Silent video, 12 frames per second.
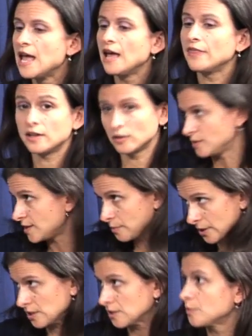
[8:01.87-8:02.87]
And that includes the
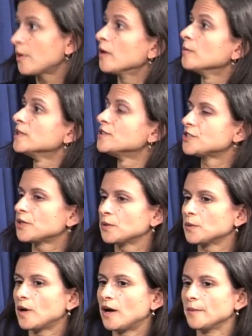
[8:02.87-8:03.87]
building department.
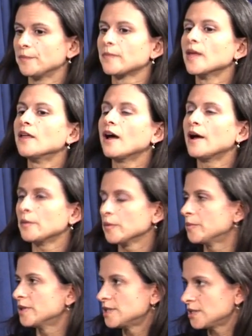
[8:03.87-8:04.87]
So um, our
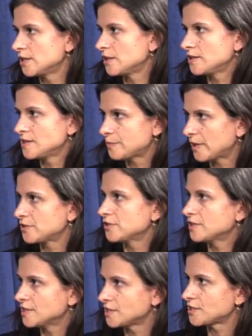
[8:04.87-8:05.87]
building inspector
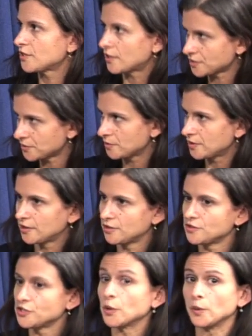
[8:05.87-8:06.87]
is also the
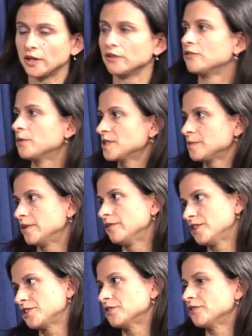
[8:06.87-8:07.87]
zoning enforcement
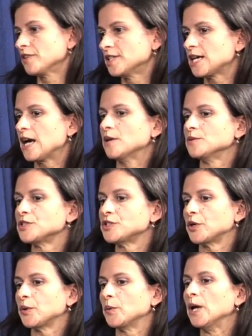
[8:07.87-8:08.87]
official for the town.
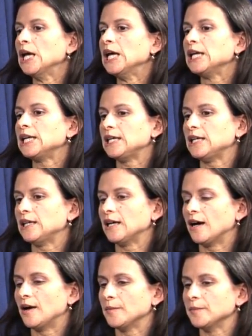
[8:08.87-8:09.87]
So he
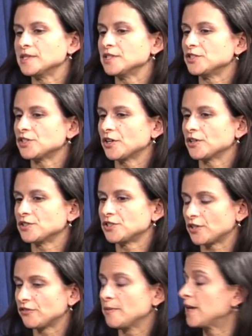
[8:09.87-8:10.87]
um, is in charge
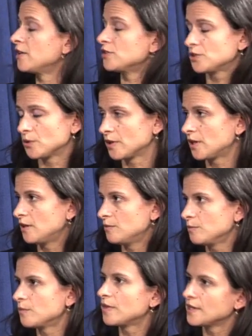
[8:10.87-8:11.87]
of making sure that
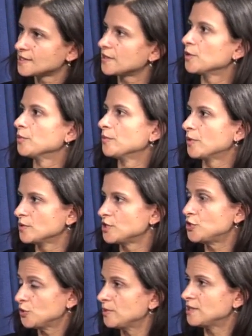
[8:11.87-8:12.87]
things that are proposed
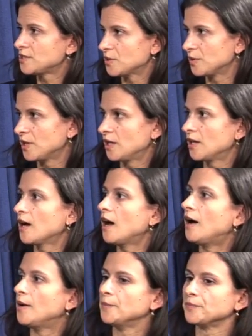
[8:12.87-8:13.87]
do meet zoning
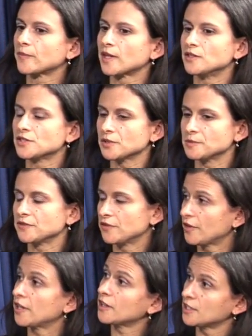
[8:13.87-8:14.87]
um, in terms of the
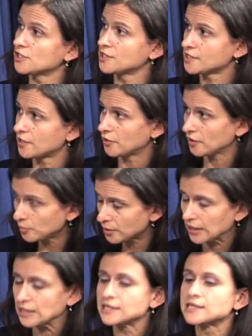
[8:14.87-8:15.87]
regulations that are in
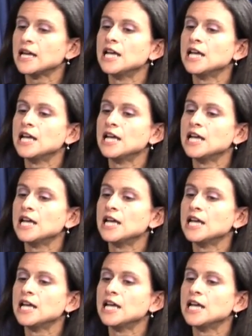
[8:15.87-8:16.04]
place.